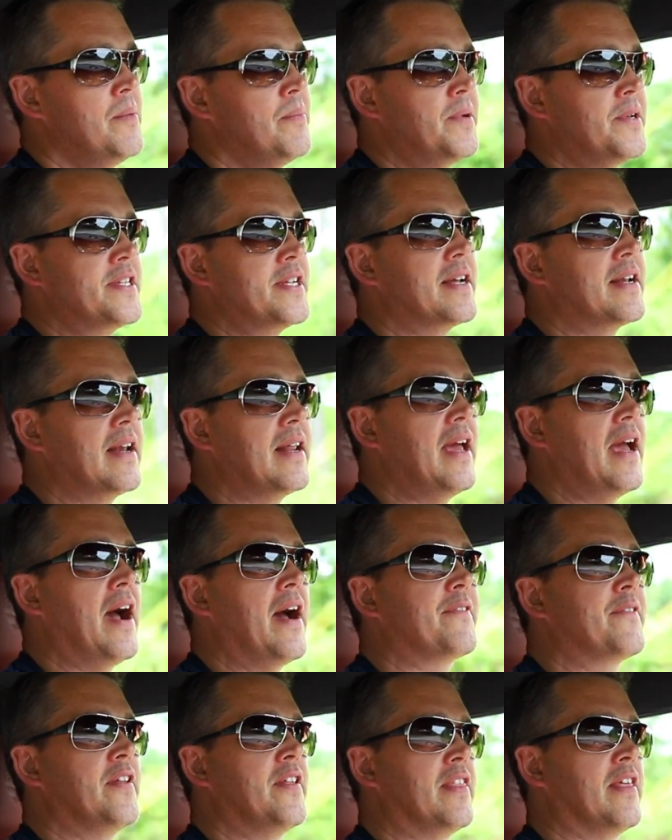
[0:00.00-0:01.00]
particularly
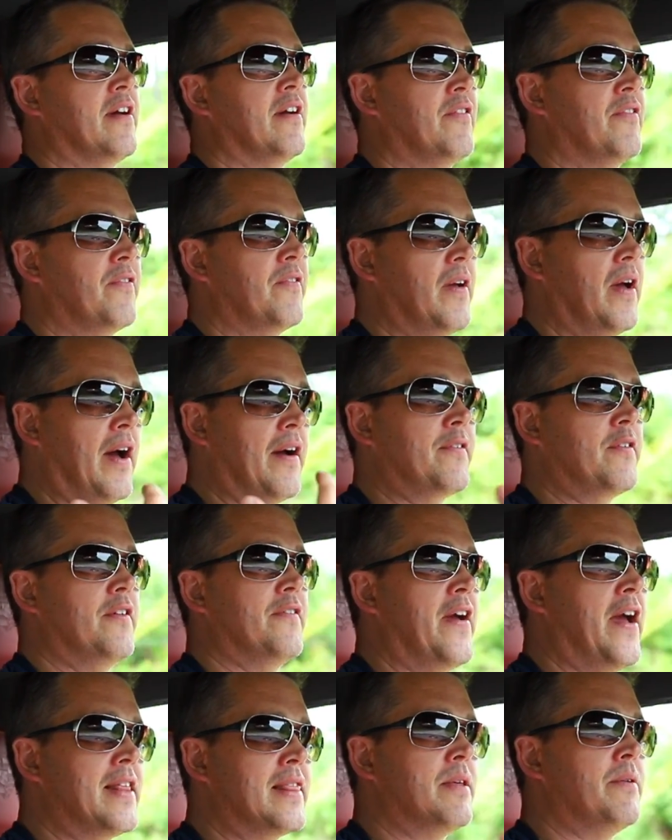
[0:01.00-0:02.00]
after
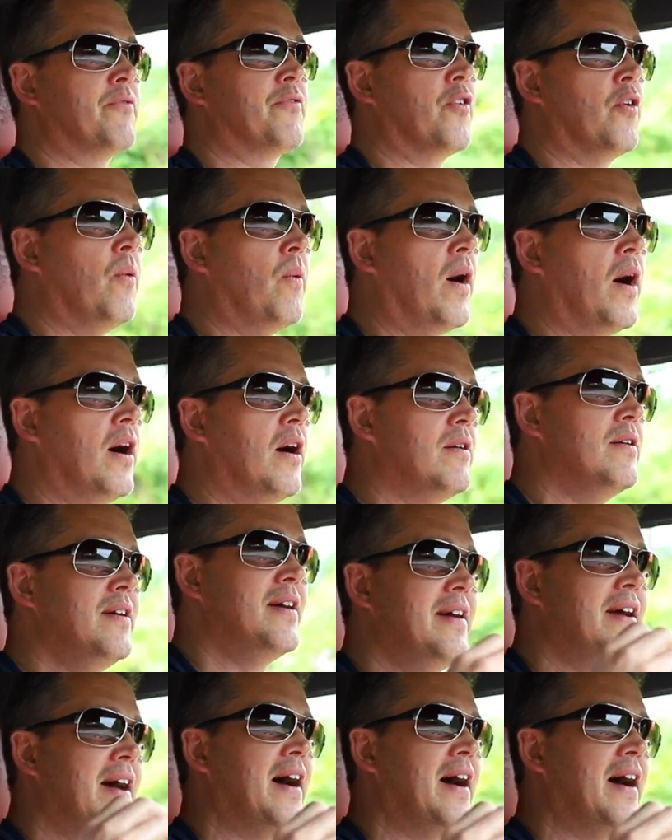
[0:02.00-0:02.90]
you've had them for a while.